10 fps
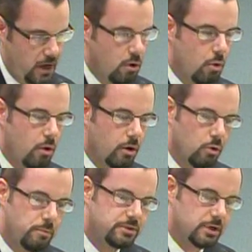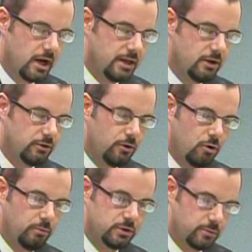or Oops, I Killed a
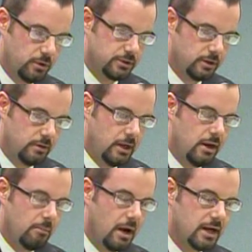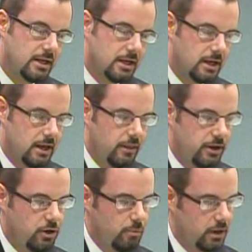Homeless Person, mocking again that
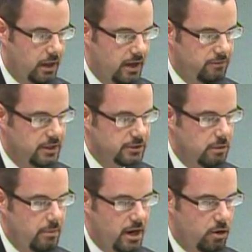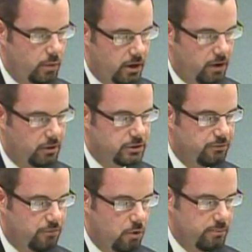human life doesn't matter regardless of
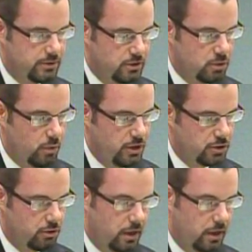form, situation, or